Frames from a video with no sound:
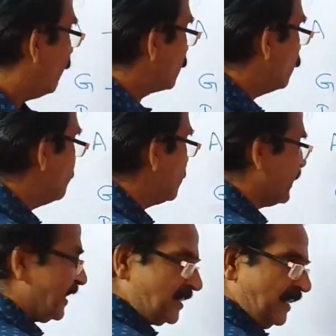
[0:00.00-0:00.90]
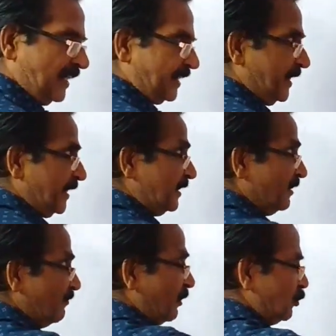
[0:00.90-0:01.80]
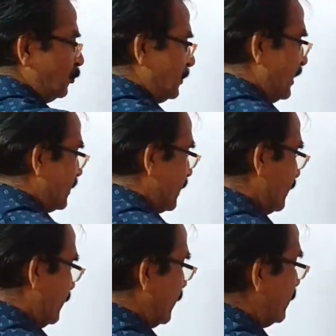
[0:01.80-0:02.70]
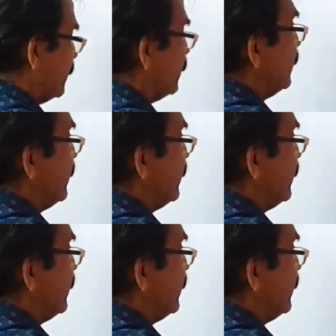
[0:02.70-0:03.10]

What would be the next letter?